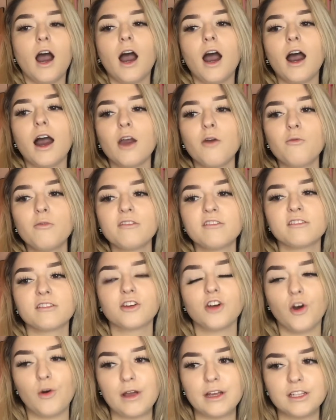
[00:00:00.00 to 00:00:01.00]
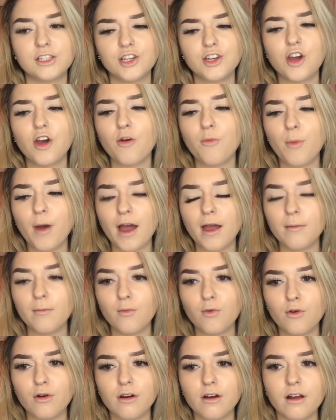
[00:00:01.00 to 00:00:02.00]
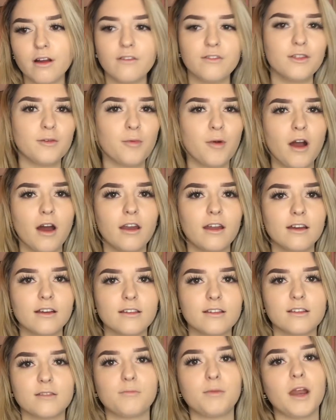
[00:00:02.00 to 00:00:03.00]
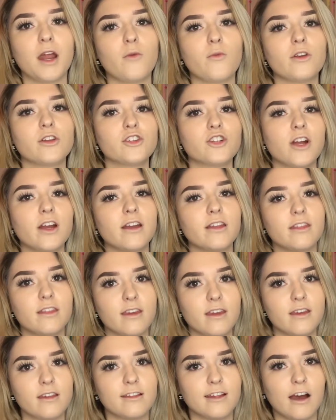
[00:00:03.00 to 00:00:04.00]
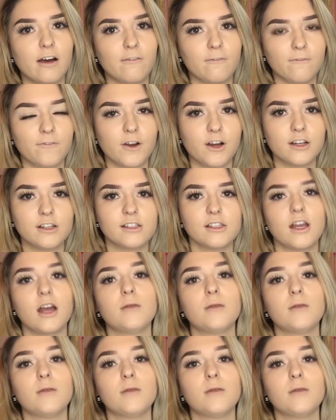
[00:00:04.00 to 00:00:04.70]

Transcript: I was going to go buy more of the products, but I want to try these out first.